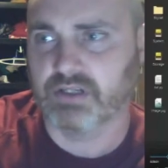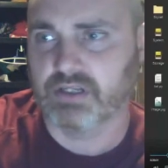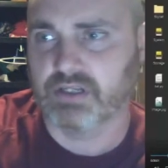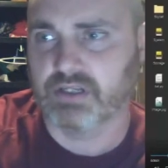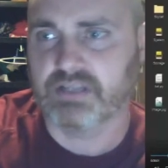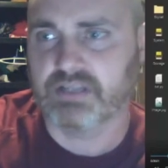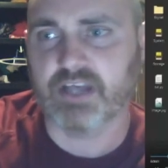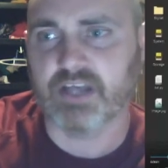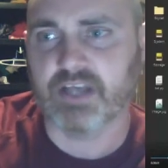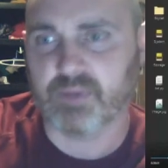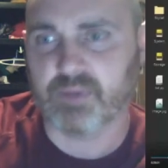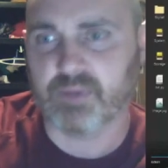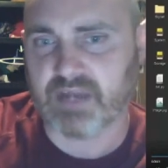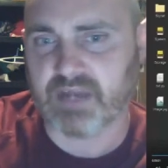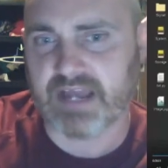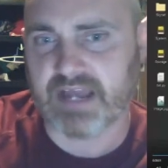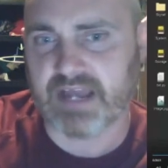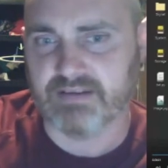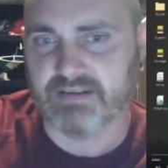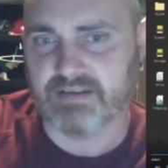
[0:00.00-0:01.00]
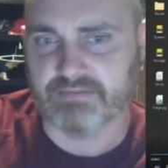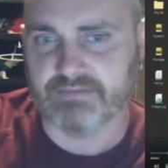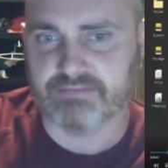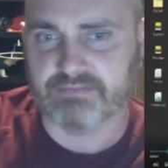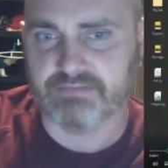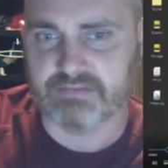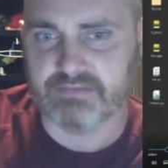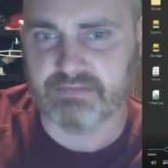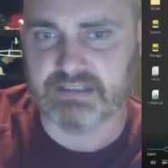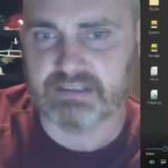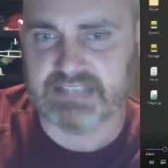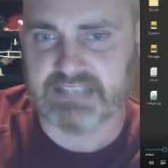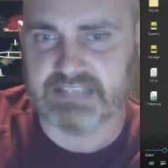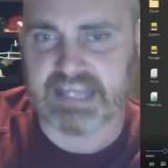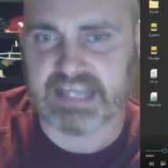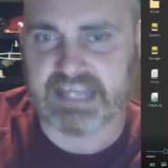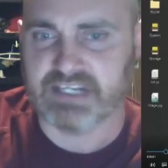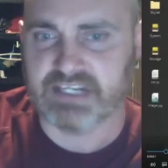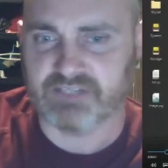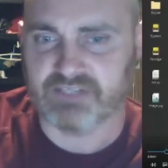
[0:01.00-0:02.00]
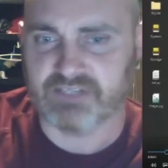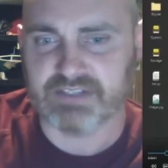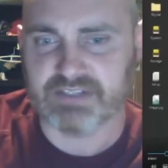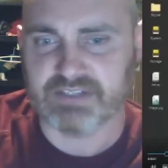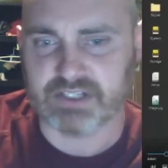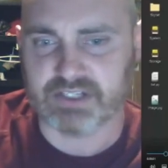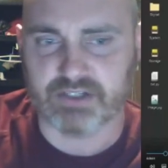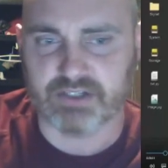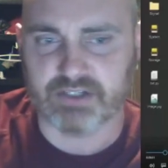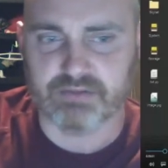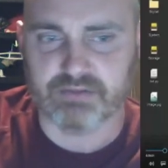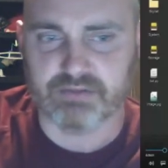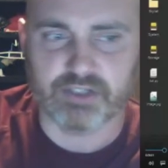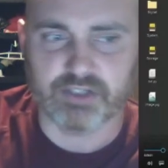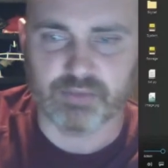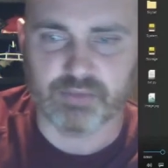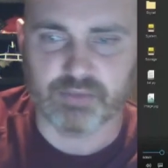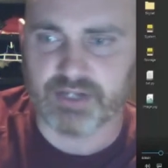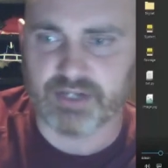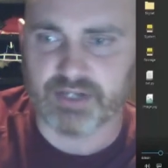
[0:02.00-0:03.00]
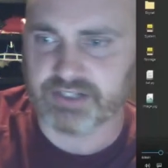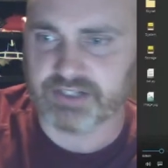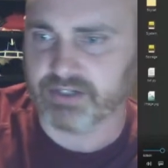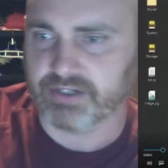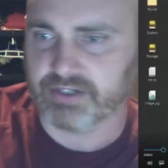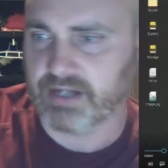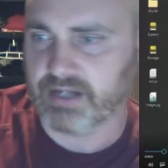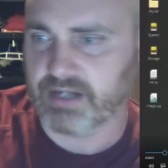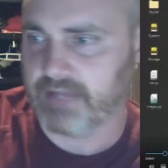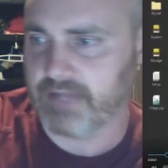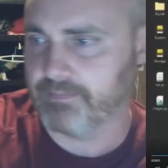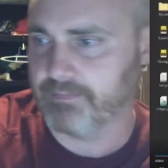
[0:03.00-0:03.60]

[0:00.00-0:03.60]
to help you kind of gauge if it's a good prediction or not.